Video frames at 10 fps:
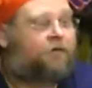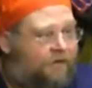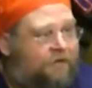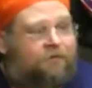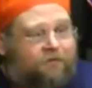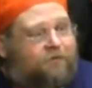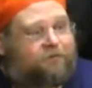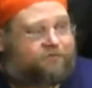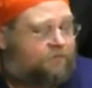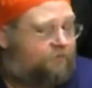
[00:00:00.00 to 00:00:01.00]
Okay.
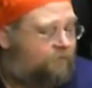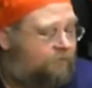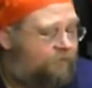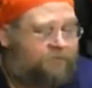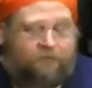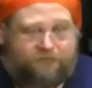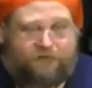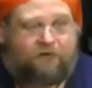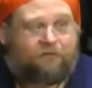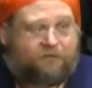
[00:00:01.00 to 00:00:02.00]
So we've been
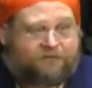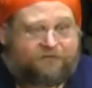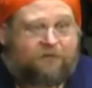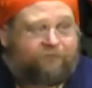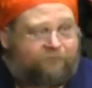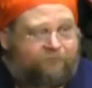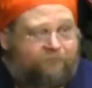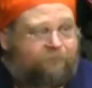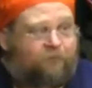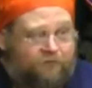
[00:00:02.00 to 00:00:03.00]
using this stuff
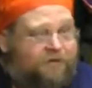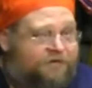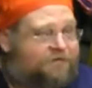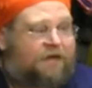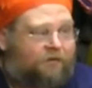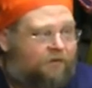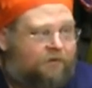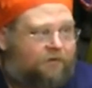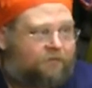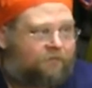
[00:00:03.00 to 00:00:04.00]
for at least that
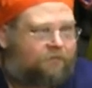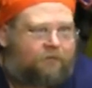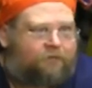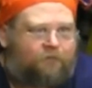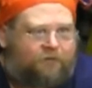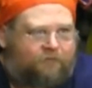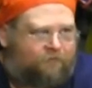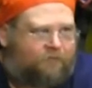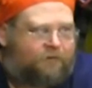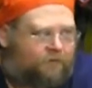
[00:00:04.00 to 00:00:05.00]
long, and we
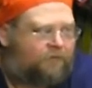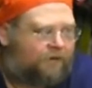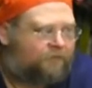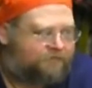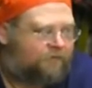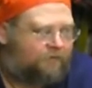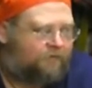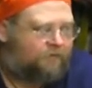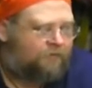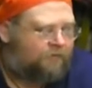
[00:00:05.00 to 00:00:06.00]
don't really know how much
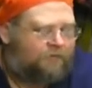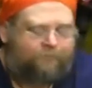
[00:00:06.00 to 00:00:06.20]
longer.